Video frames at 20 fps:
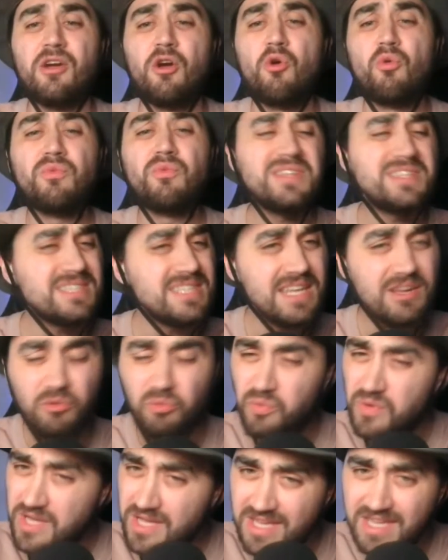We see it
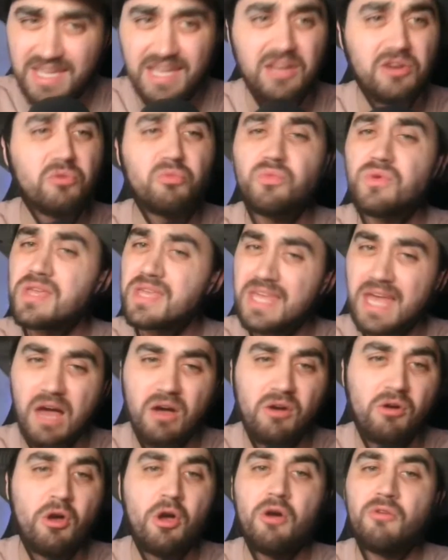week in and week
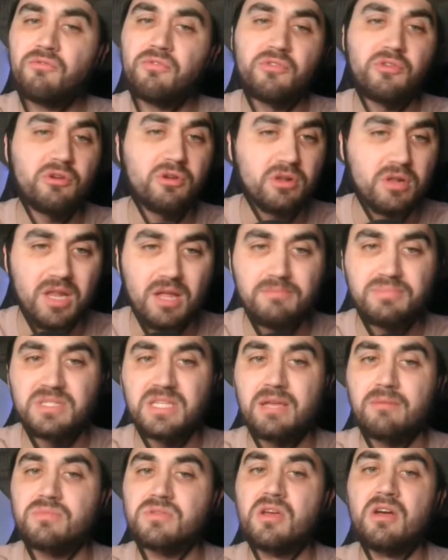out for their club
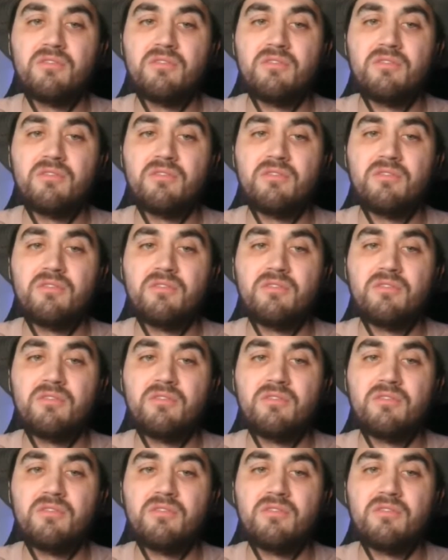teams.